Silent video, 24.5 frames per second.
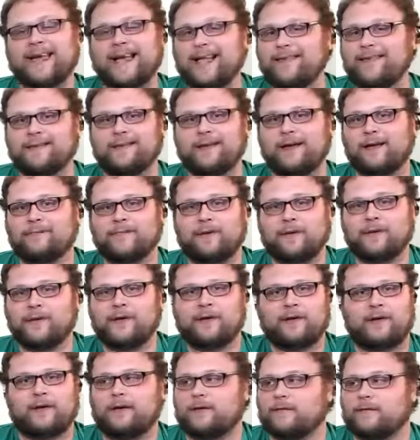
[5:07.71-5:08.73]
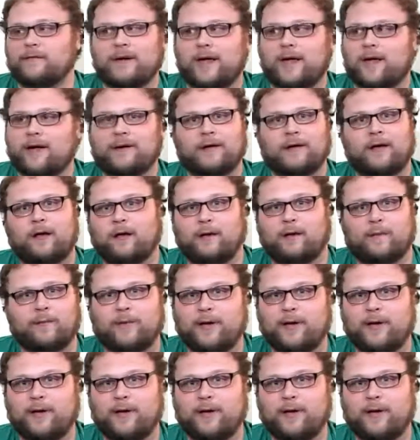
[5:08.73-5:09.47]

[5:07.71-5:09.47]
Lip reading: That's not very good, not at all.